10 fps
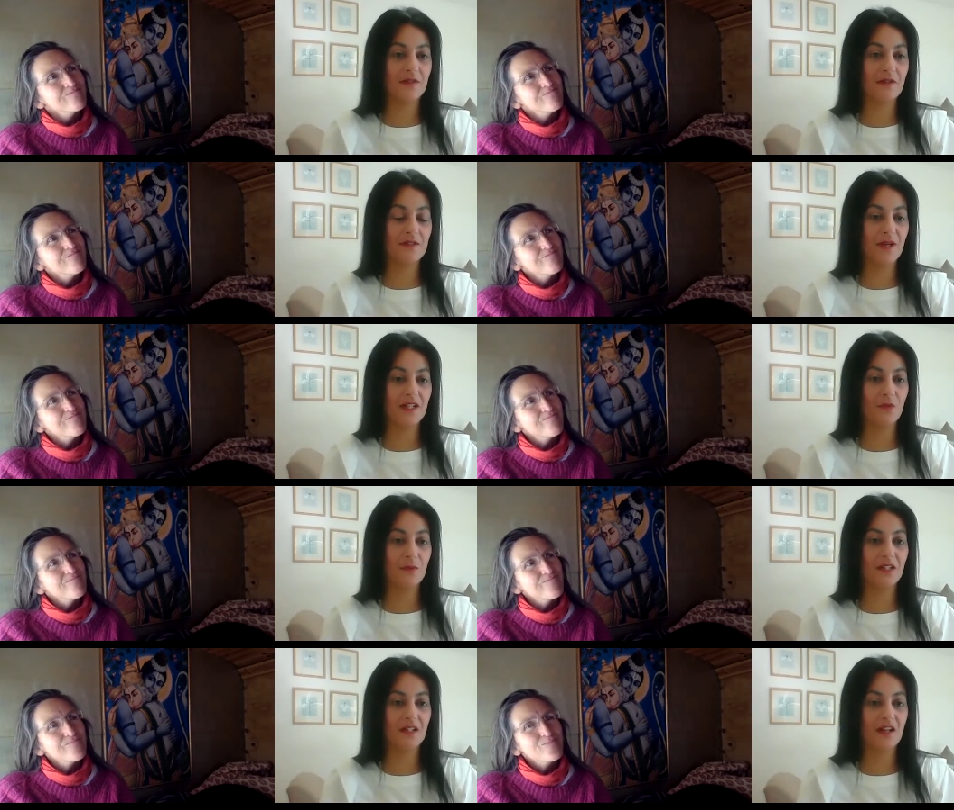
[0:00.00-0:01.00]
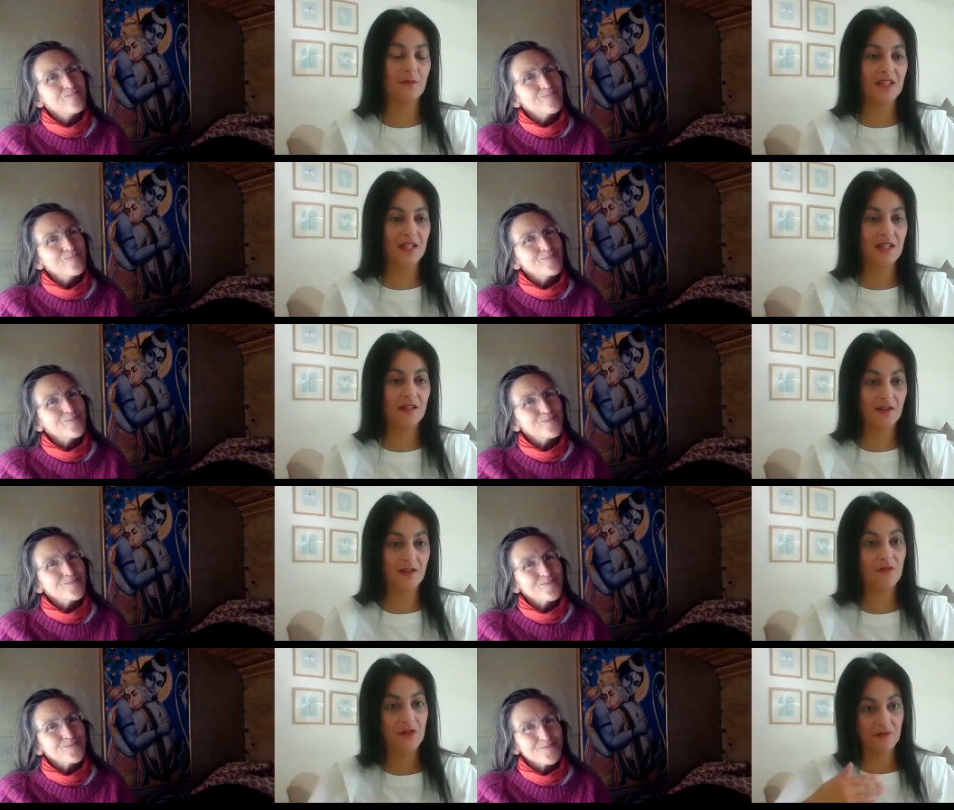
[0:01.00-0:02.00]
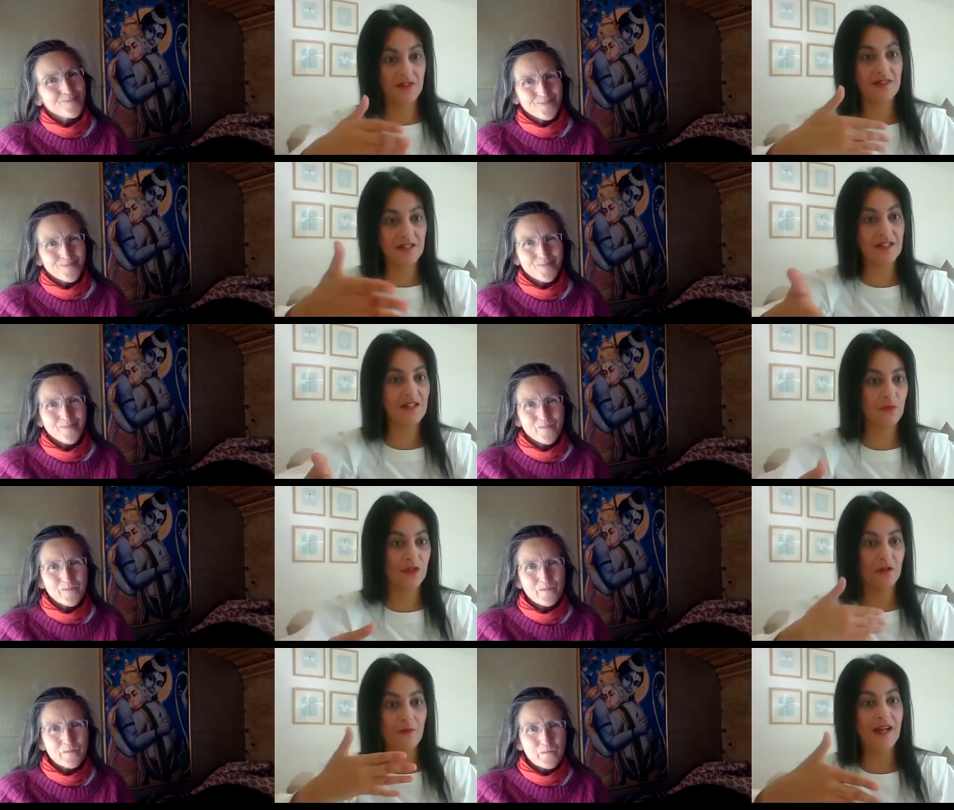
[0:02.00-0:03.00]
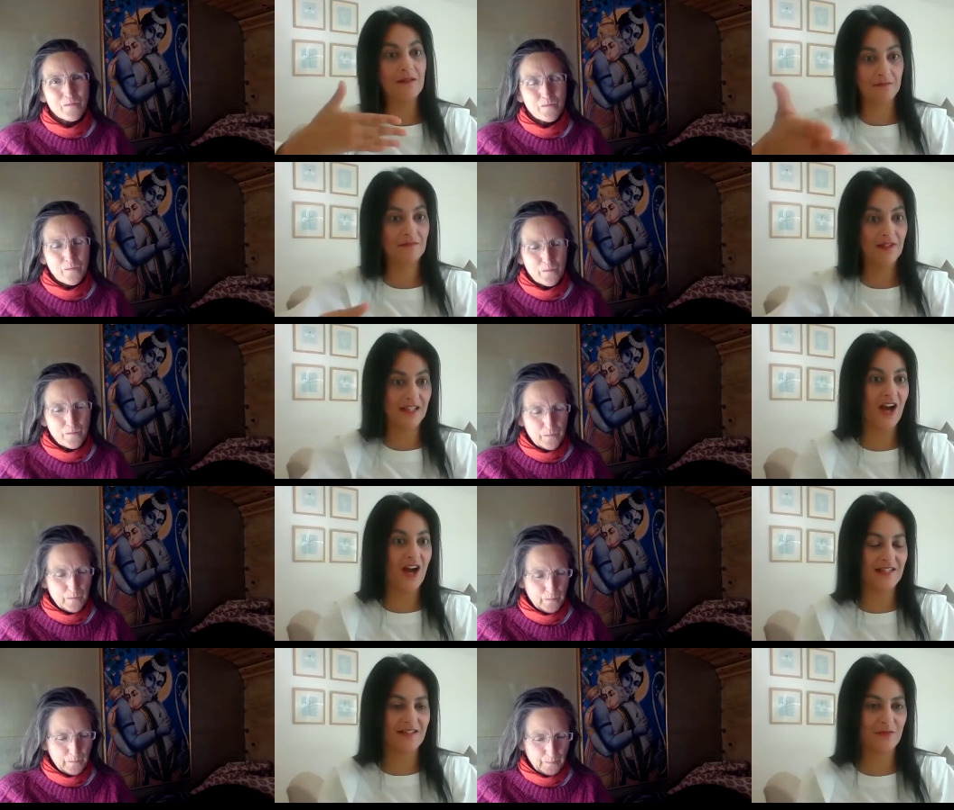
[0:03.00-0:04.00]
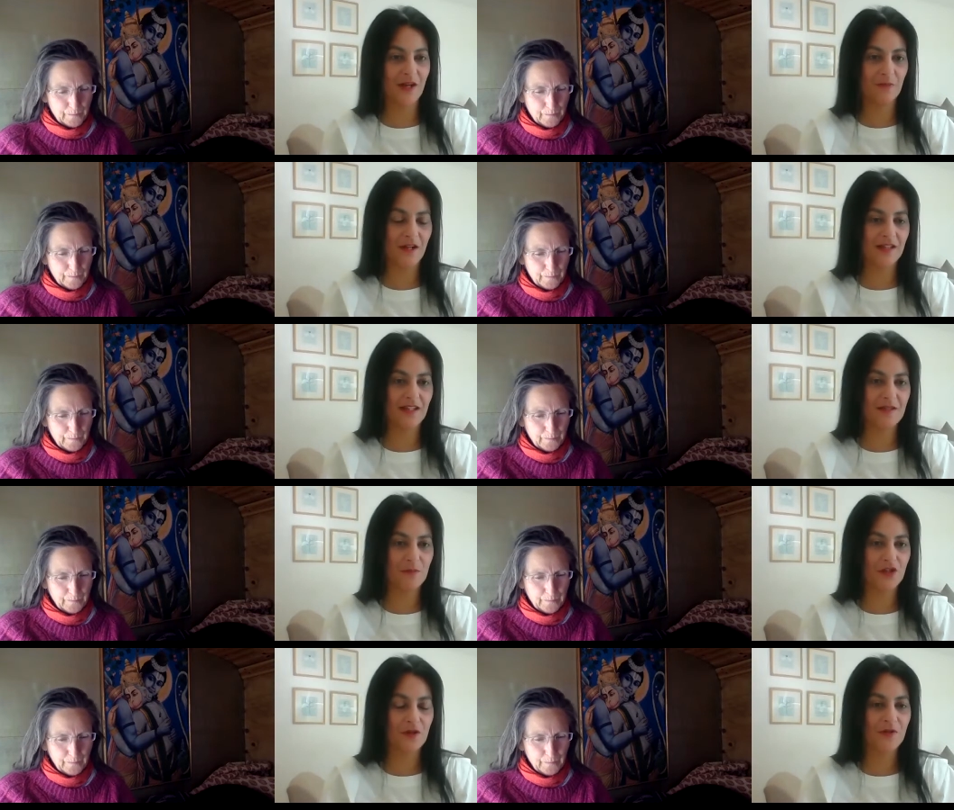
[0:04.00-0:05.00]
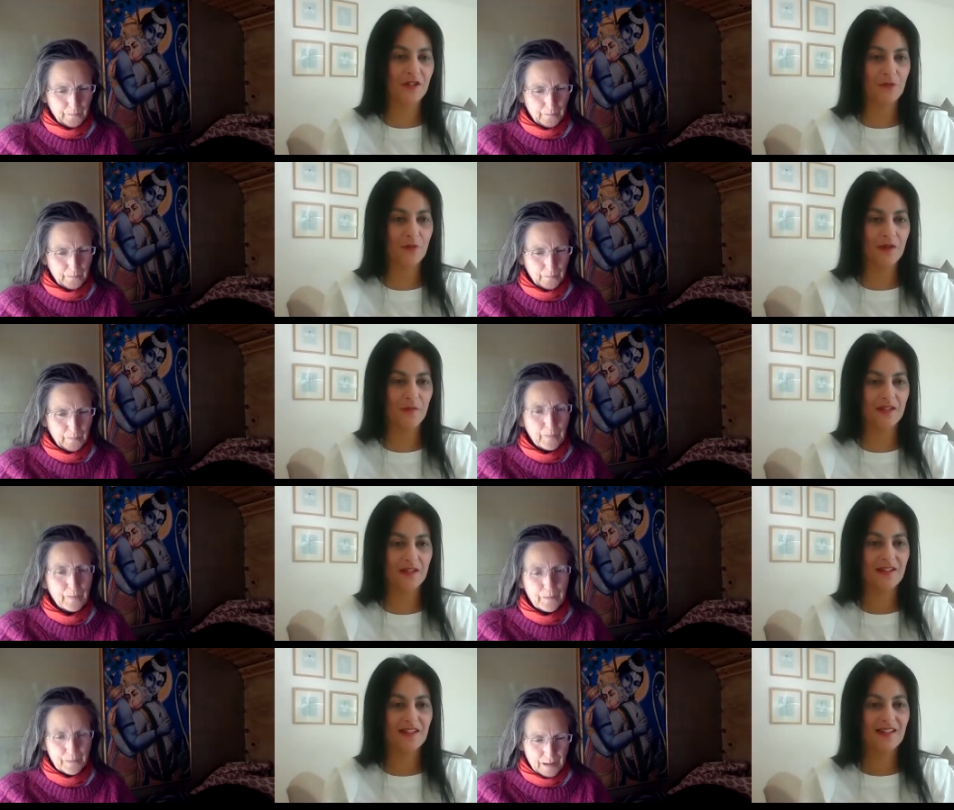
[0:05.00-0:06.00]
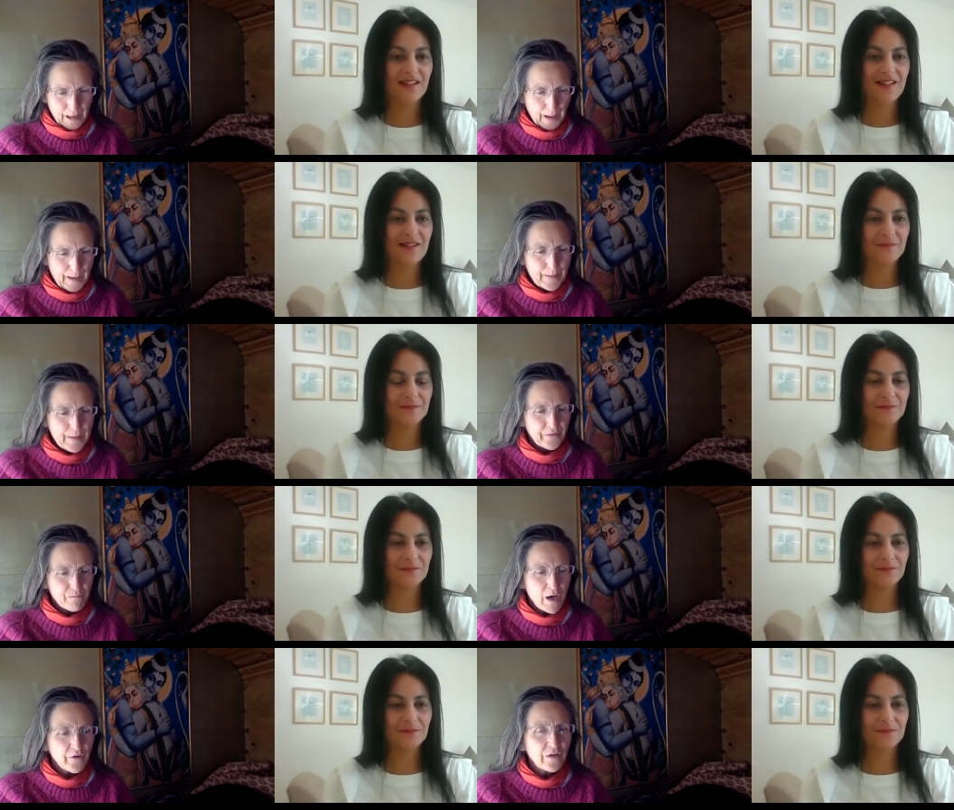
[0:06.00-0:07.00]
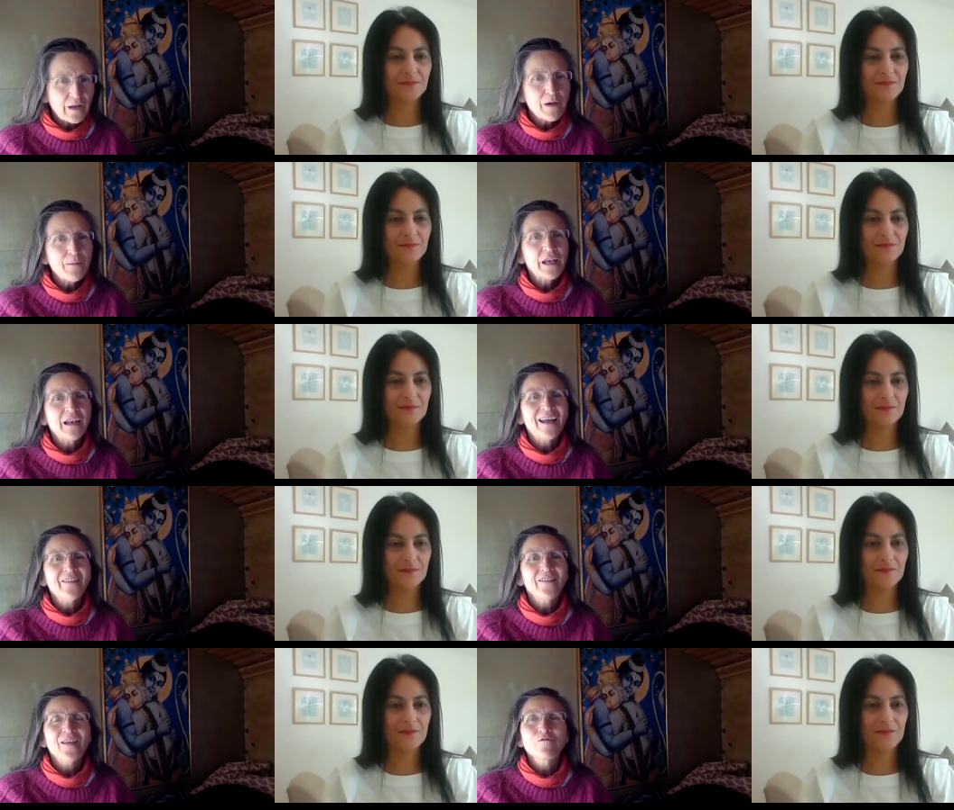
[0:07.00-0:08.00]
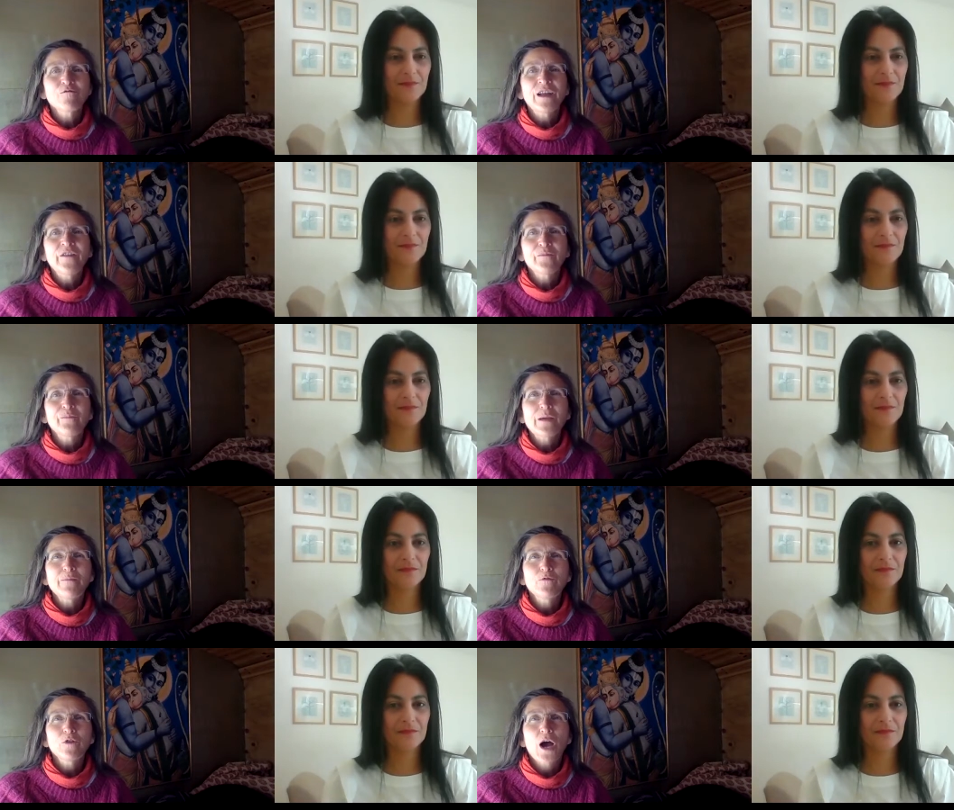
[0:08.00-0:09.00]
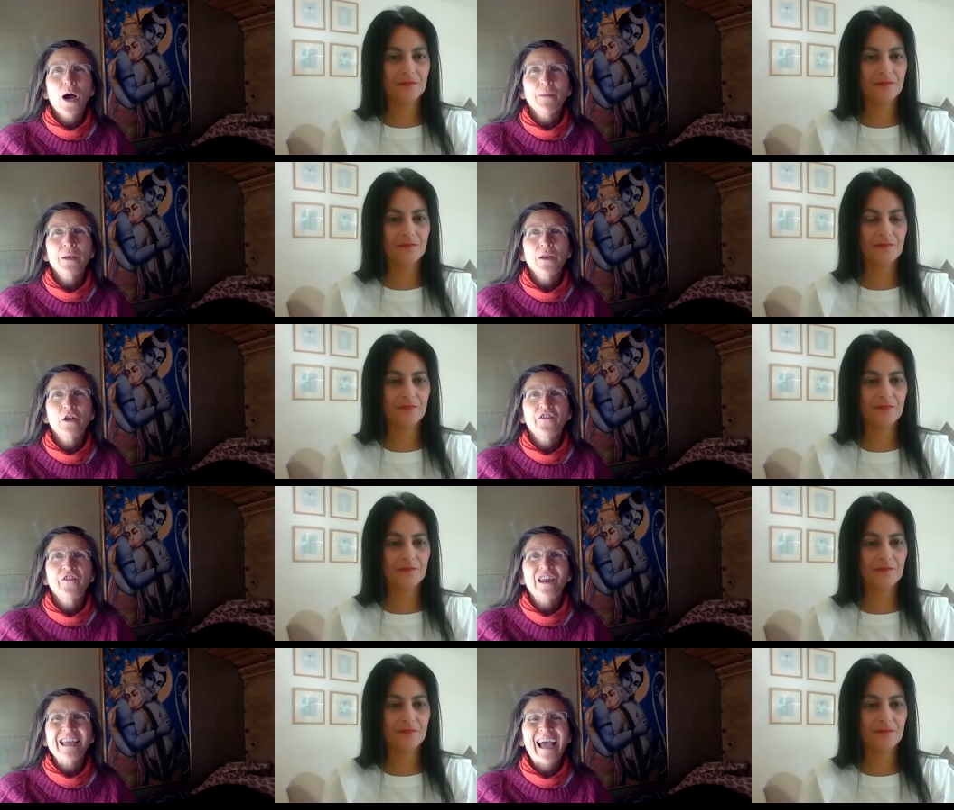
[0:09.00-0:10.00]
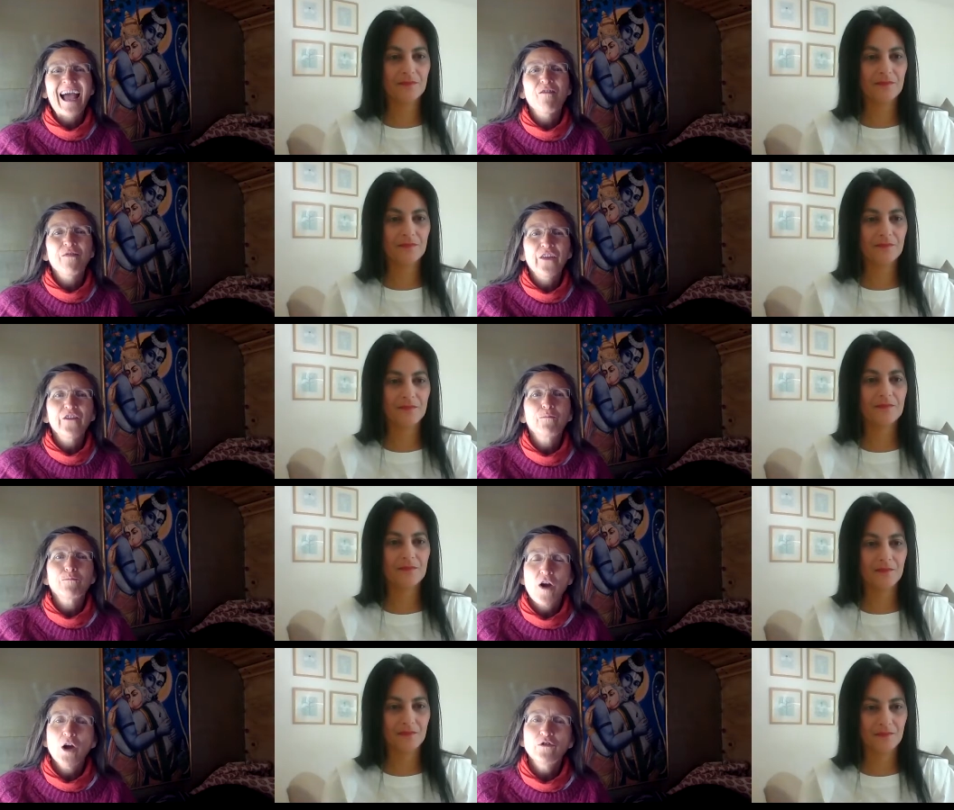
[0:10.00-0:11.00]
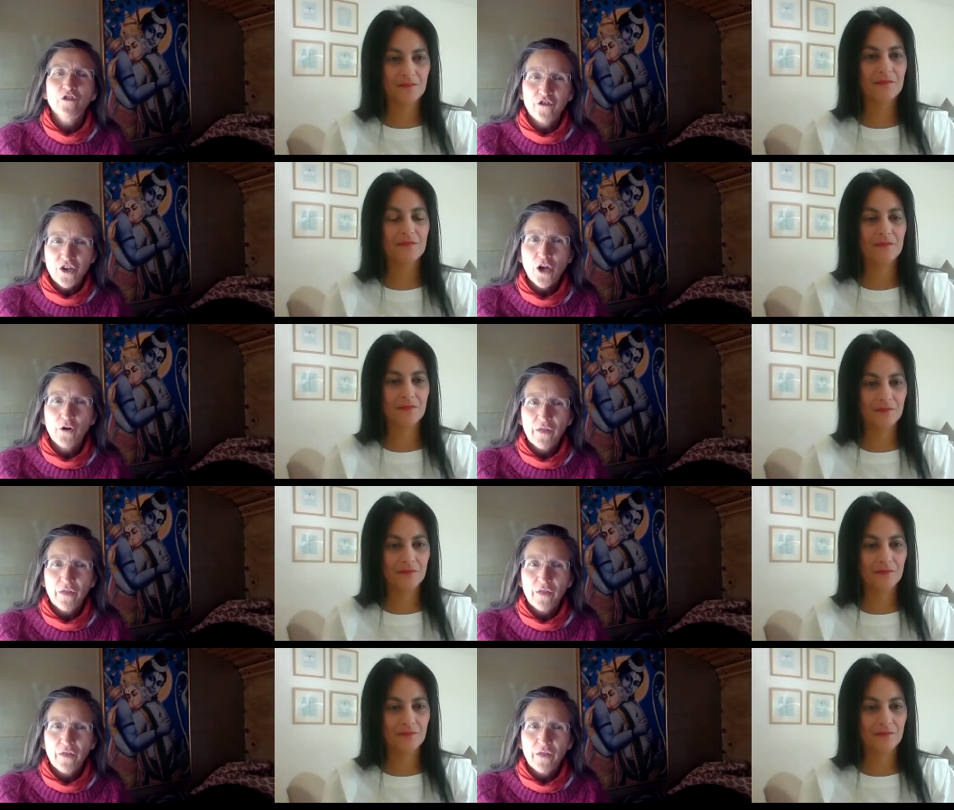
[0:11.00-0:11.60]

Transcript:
Speaker 1: there's there's many women that come and teach that, that, that study with you and guys as well, but I think it's predominantly women.
Speaker 2: Yeah, it's mostly women, and I'd say the reason people come and seek out this approach to yoga